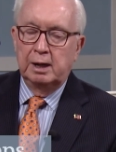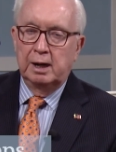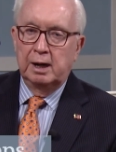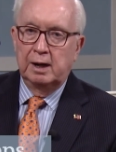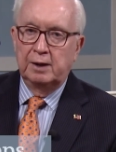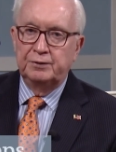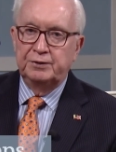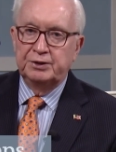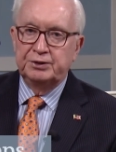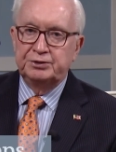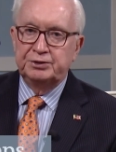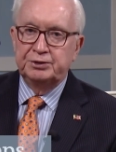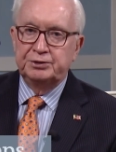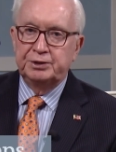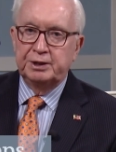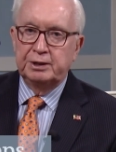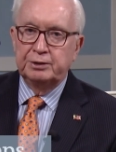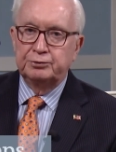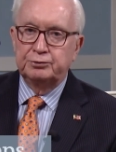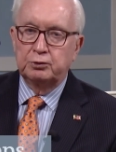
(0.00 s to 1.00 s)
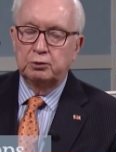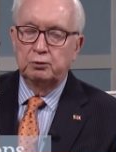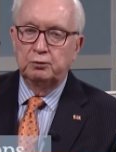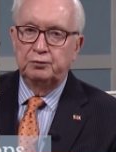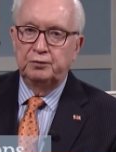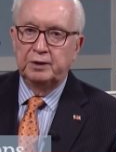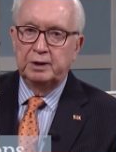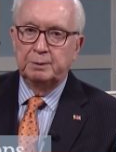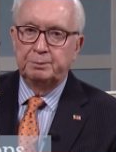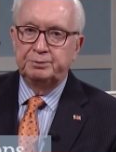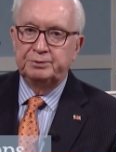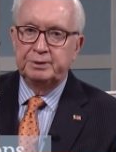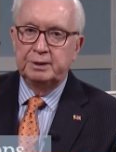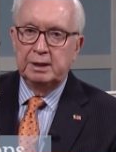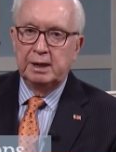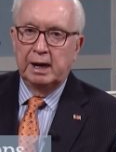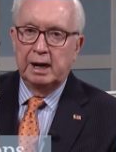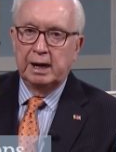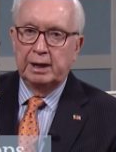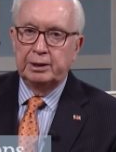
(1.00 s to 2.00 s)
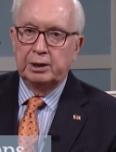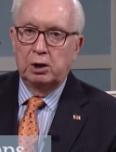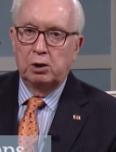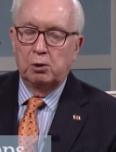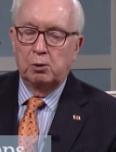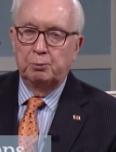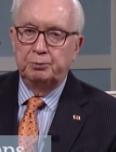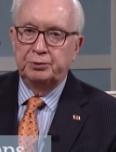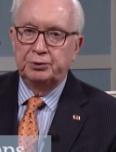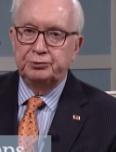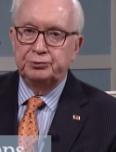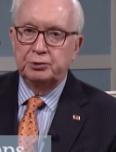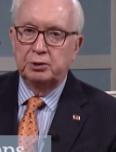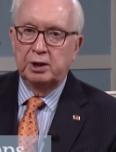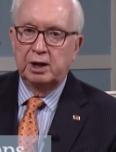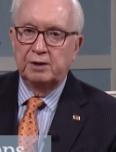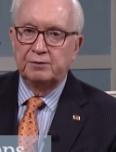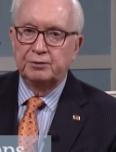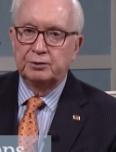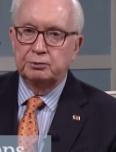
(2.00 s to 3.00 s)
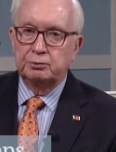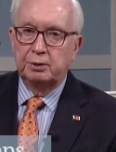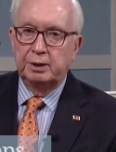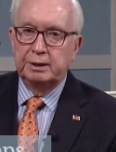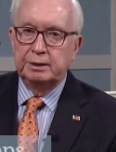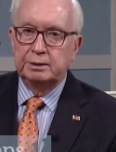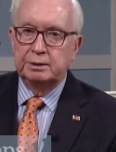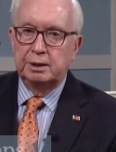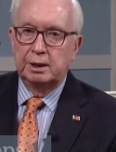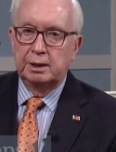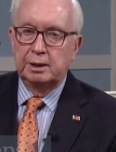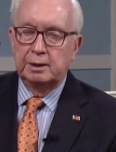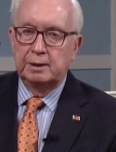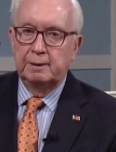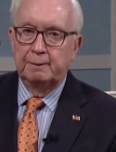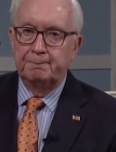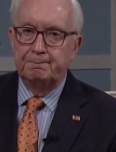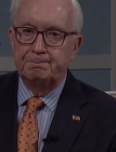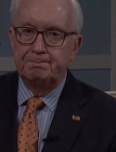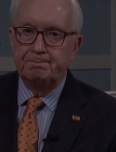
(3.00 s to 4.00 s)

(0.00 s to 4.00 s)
And this is Andrew Phipps, and I hope that you have a great day.